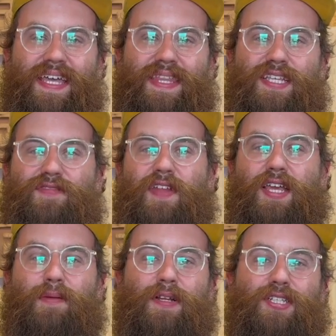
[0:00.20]
In this
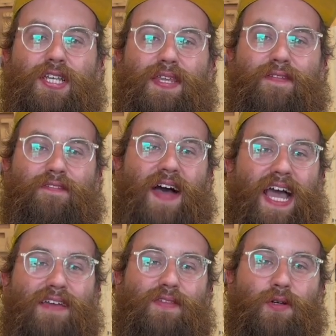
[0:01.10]
video, I'm going to show you the
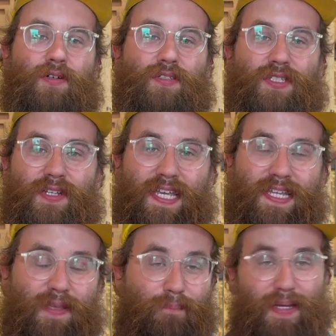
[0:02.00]
5 tools you
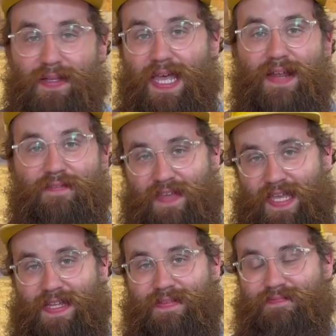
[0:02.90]
need to build out a
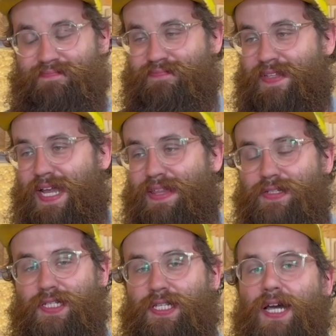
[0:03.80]
van. Now,
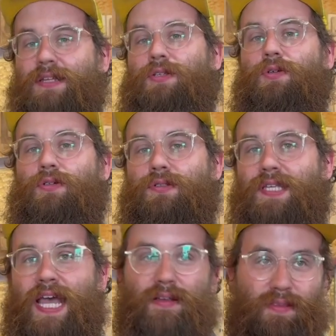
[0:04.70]
there's a ton of tools
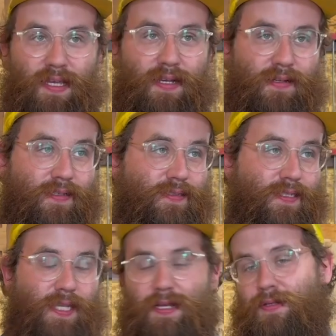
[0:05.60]
out there, and there's
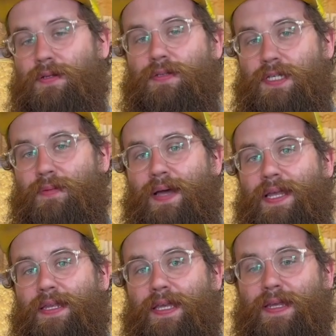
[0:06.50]
a ton of tools that you
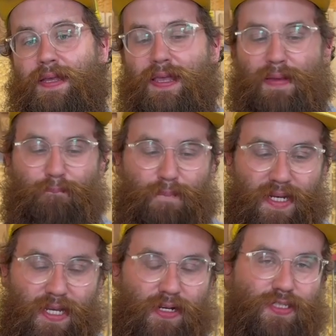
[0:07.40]
might need, but
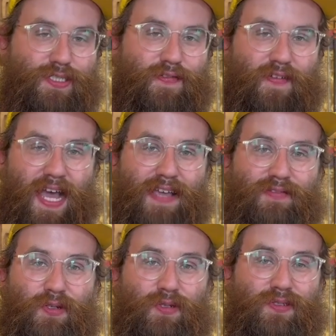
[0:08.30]
here are just
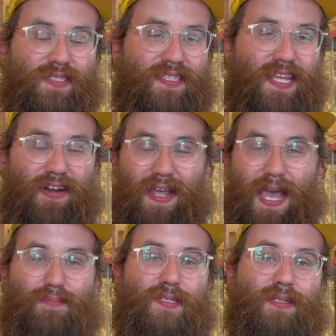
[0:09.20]
5 tools that are
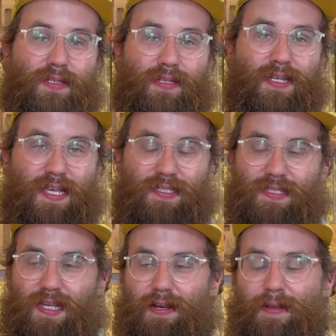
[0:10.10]
absolutely
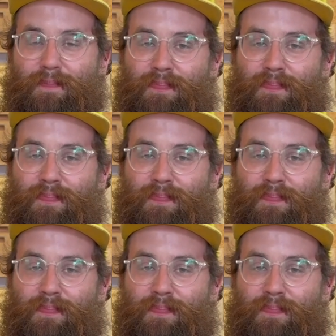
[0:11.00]
necessary.